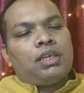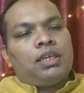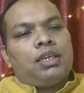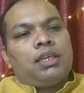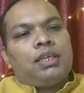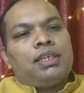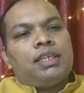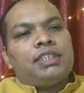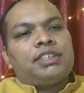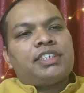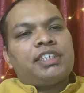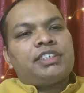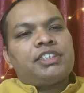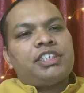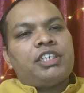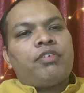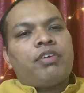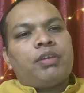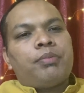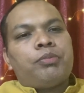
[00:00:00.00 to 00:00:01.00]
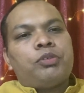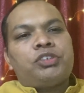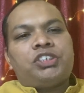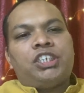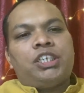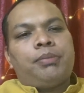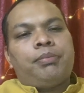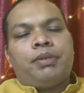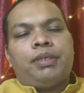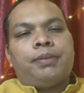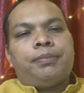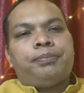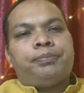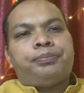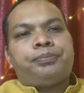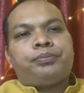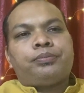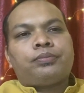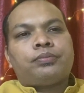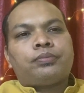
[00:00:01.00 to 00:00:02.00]
Let's consider one more statement.
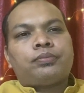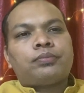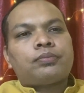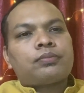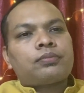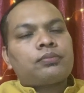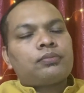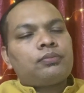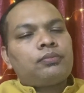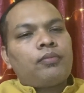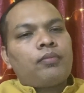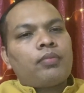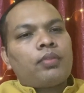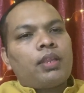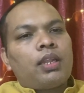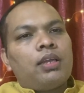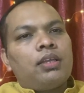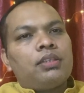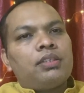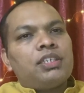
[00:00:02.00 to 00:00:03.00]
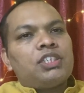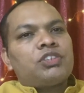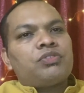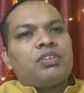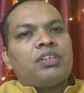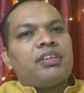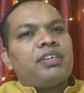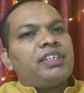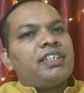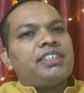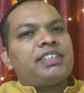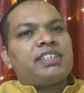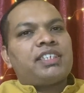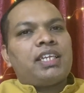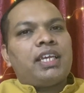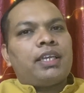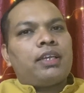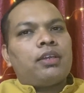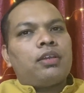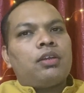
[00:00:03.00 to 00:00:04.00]
This one reads
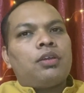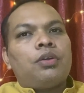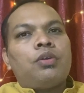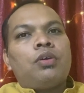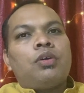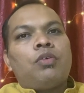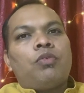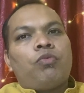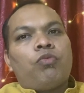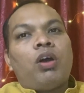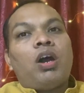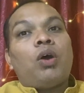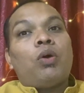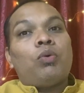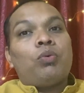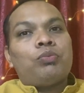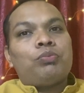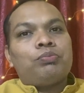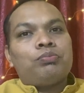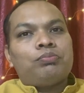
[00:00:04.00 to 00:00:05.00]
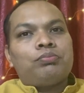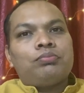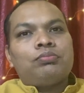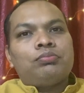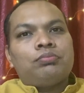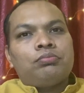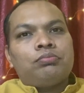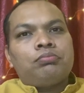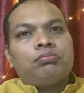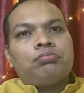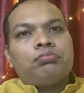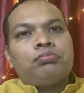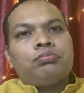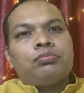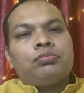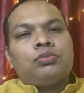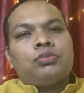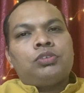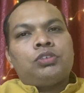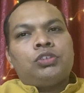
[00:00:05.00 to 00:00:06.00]
like, wow,
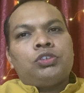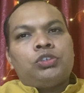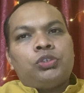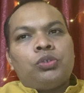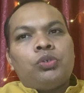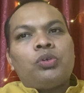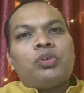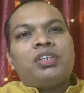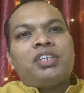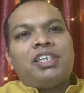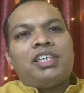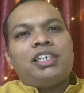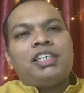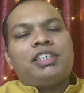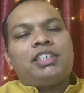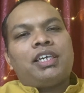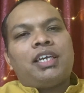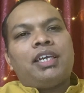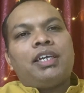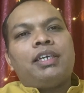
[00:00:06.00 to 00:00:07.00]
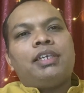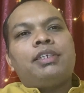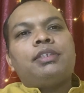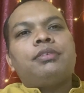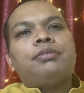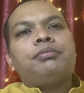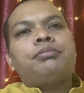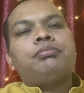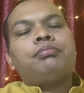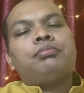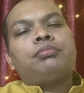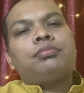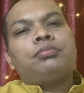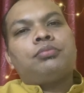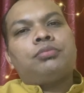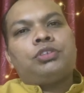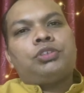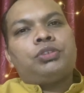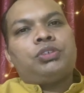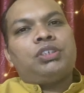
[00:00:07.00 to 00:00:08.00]
you look really tired
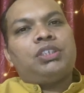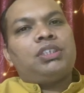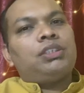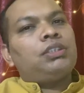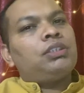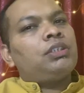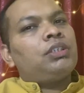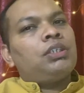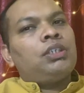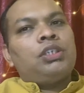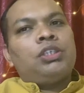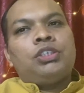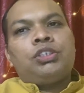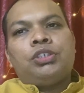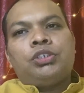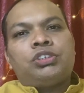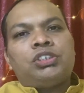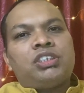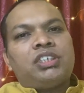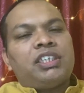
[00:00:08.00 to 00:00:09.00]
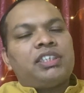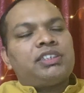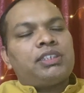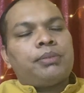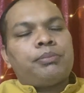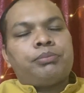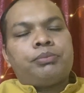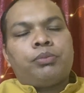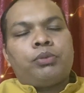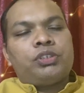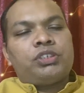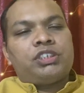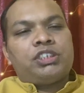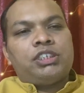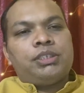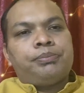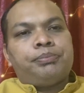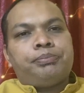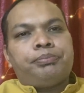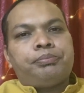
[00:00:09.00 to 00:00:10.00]
today. You should get some more
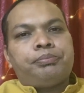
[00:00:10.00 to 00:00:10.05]
sleep.